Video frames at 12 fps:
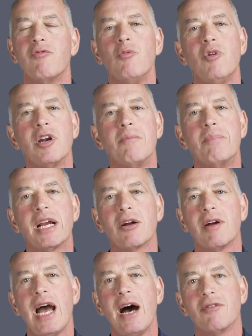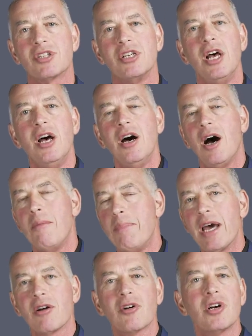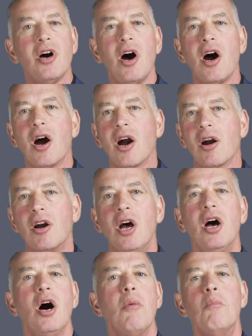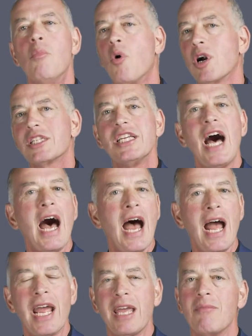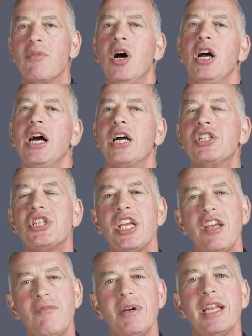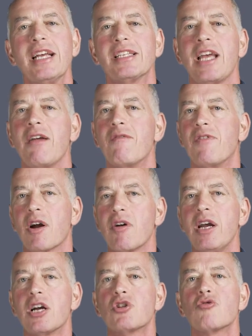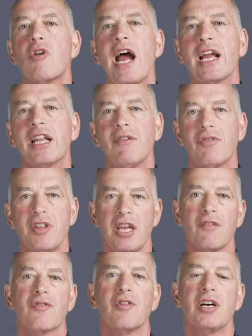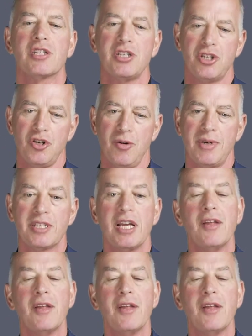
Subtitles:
We want a bigger house, a better car, more time. Achievement is a very attractive thing for us as humans.